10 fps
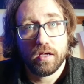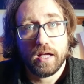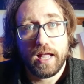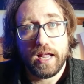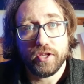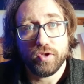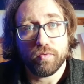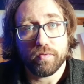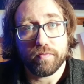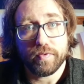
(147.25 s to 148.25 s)
and you
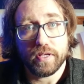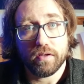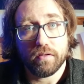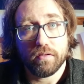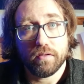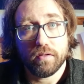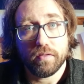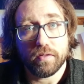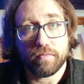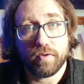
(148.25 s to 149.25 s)
will feel
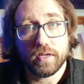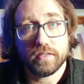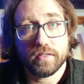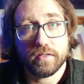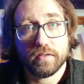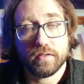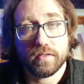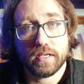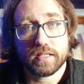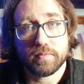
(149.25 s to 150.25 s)
the front
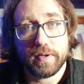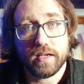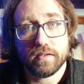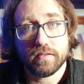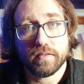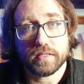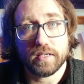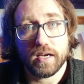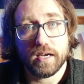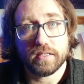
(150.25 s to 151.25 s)
expand, the
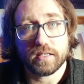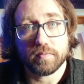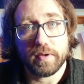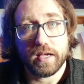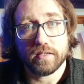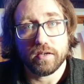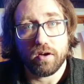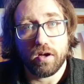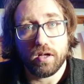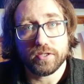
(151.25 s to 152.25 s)
sides expand, and
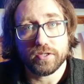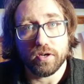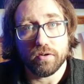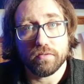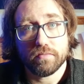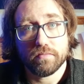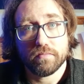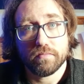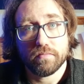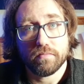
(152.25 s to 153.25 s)
also
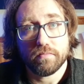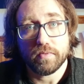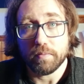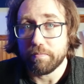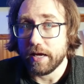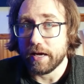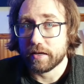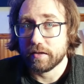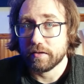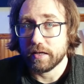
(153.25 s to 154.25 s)
the
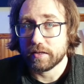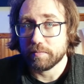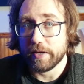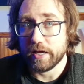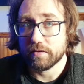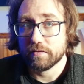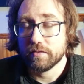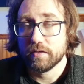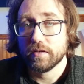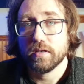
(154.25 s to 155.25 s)
back expand.
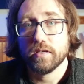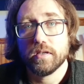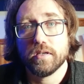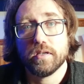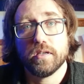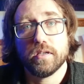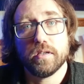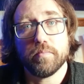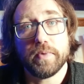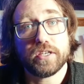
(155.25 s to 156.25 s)

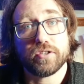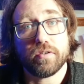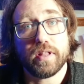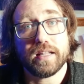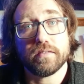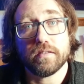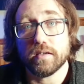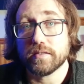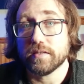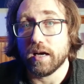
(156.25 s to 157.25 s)
Make sure that
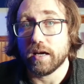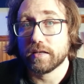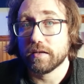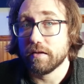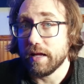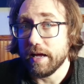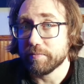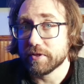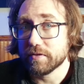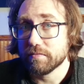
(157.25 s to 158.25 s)
does not
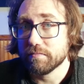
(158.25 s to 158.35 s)
collapse.